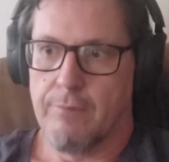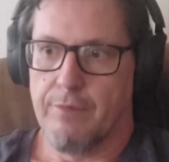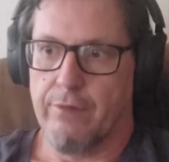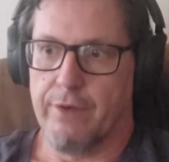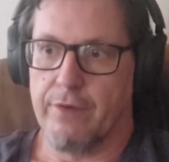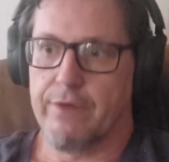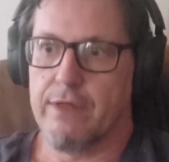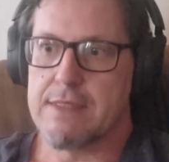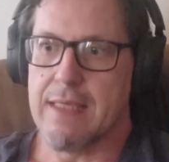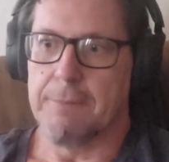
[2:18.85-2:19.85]
There
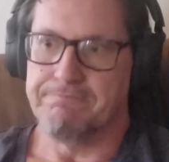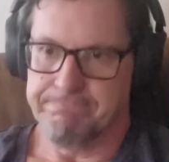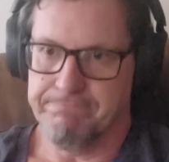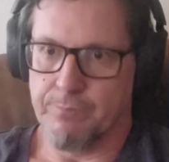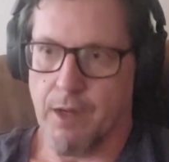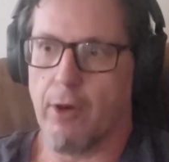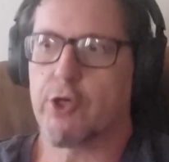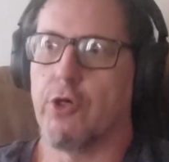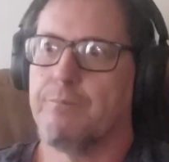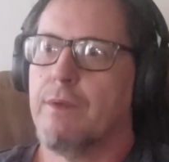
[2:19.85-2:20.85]
is a
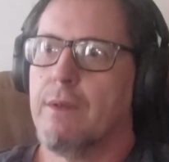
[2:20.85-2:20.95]
marker,